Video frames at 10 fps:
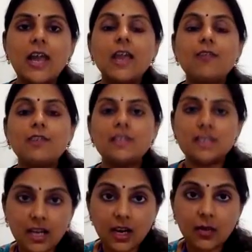If it
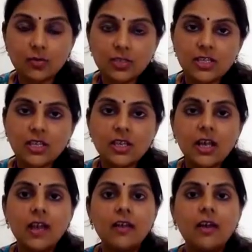is
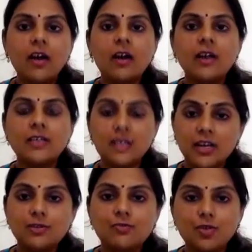accounting is a
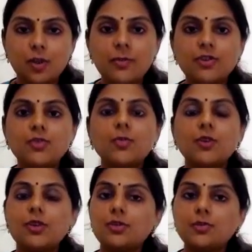kind of job that you
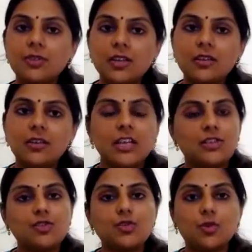want to do, then
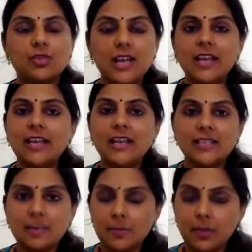yes, sure, Tally,
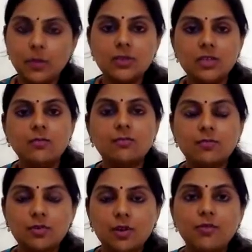SAP, those are
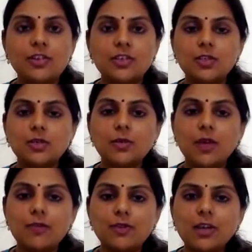softwares that you will
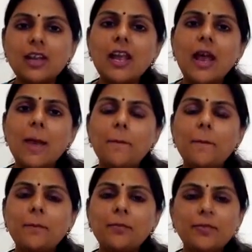have to learn.
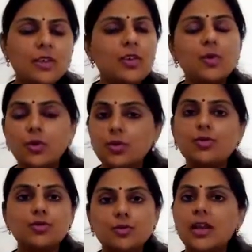You
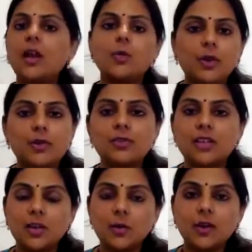could do that when you
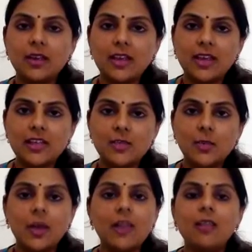start working as
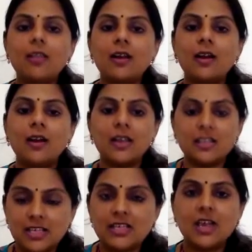well,
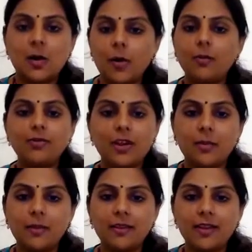is how I would
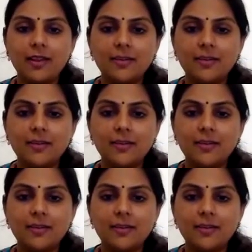recommend that.